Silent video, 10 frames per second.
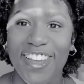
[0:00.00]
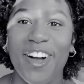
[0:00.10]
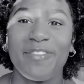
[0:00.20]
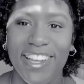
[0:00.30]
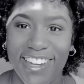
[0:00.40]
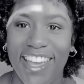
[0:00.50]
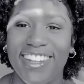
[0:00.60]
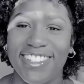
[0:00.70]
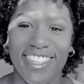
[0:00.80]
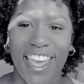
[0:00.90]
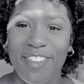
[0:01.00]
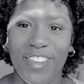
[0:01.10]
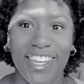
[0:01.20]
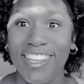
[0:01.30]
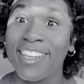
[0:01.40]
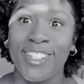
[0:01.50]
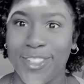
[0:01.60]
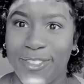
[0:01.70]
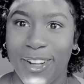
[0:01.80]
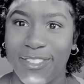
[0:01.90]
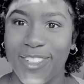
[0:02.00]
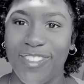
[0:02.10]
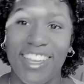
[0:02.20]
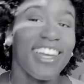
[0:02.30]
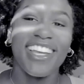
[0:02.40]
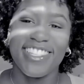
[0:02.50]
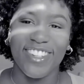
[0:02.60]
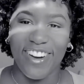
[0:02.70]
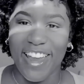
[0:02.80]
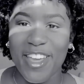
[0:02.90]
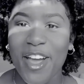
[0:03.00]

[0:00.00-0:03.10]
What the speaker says: y'all. My dad just came in. He interrupted me. It's all right.